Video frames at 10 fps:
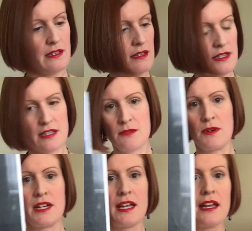this
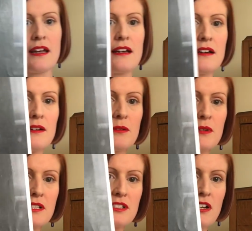one here,
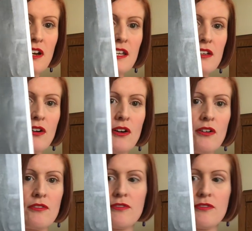which I got